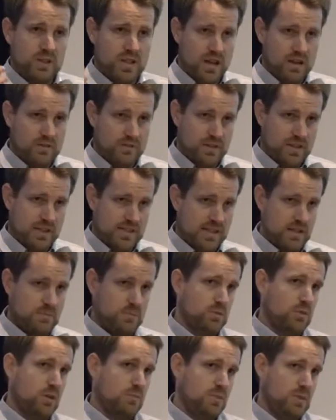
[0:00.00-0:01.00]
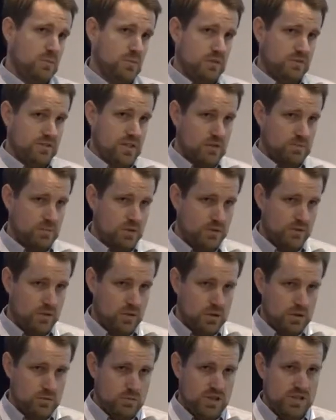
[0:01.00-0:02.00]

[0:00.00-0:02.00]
beyond, for example, what people have done before,